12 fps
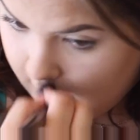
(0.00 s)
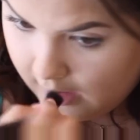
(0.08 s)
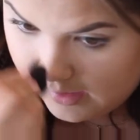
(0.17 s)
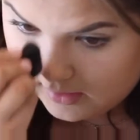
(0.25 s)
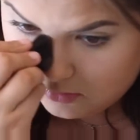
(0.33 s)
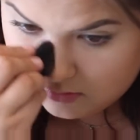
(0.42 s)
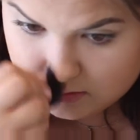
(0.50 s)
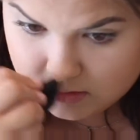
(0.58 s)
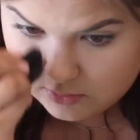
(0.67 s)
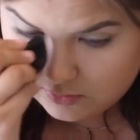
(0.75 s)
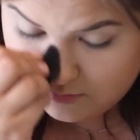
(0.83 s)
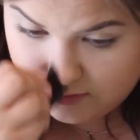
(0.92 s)
I don't
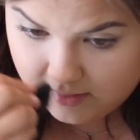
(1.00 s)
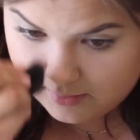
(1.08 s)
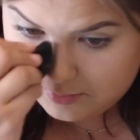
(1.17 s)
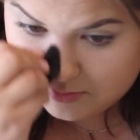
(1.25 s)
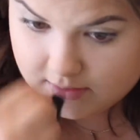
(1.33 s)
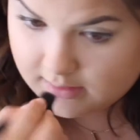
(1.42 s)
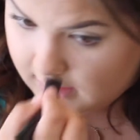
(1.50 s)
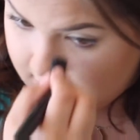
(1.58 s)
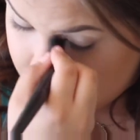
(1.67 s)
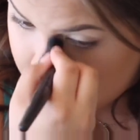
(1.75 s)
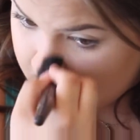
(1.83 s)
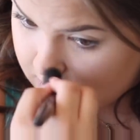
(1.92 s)
do a very
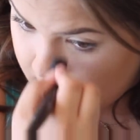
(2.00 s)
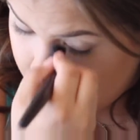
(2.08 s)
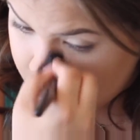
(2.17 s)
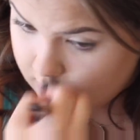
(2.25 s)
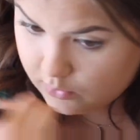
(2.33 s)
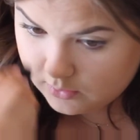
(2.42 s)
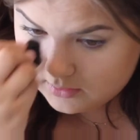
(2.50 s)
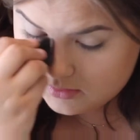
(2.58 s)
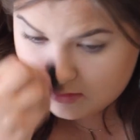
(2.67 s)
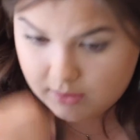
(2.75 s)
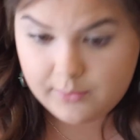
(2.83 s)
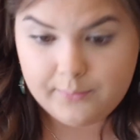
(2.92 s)
precise nose contour,
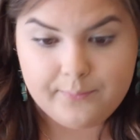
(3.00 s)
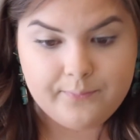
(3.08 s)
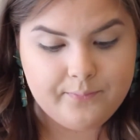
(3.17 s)
so